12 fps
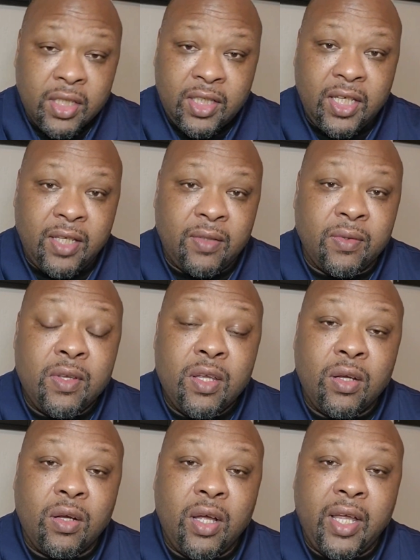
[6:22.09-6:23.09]
can
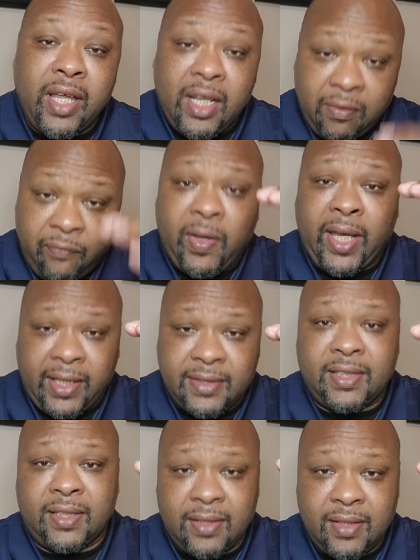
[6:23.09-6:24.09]
elevate